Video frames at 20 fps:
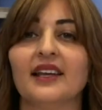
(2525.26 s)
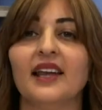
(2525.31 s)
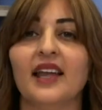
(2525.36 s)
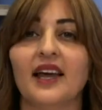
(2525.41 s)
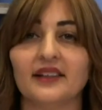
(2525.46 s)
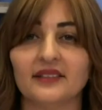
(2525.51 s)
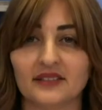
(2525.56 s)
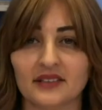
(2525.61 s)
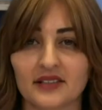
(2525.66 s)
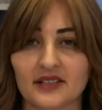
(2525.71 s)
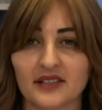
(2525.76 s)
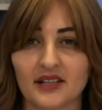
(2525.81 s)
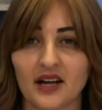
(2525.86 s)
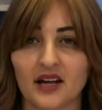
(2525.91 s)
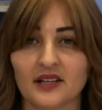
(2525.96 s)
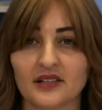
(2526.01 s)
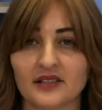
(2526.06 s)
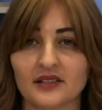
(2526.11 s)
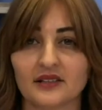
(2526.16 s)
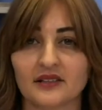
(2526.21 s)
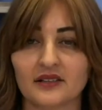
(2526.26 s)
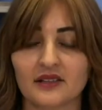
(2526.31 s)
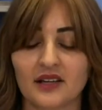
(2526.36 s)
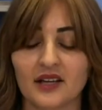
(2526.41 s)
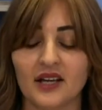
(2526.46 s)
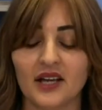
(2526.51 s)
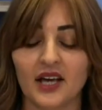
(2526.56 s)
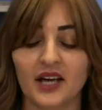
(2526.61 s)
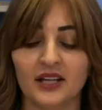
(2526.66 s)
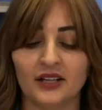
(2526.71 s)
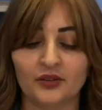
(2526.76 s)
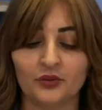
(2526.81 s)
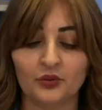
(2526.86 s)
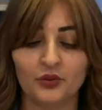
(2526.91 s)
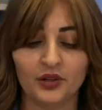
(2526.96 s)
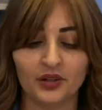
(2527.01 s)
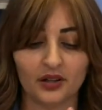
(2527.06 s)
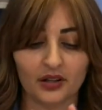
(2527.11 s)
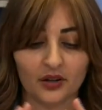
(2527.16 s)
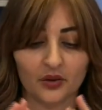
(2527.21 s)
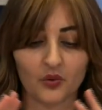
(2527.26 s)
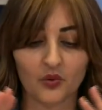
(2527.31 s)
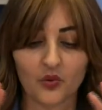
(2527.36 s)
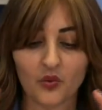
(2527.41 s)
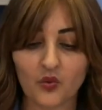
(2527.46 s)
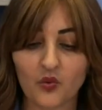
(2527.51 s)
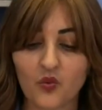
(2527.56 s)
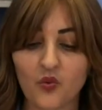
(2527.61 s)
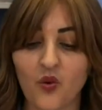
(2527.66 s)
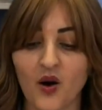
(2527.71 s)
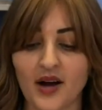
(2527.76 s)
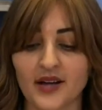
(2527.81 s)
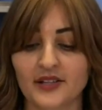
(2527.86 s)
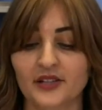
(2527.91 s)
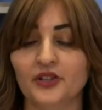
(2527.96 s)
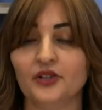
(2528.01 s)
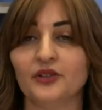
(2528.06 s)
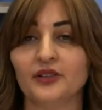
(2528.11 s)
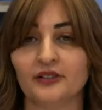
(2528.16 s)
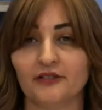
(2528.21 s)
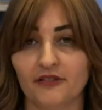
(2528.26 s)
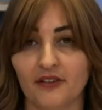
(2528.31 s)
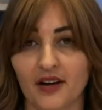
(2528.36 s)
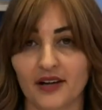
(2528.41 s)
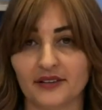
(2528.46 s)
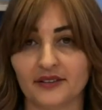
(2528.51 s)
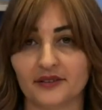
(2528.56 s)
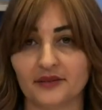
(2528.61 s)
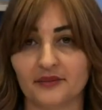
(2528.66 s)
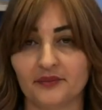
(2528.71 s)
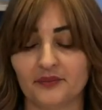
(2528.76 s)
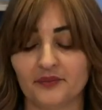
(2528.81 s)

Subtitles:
light is us. And we are one unified.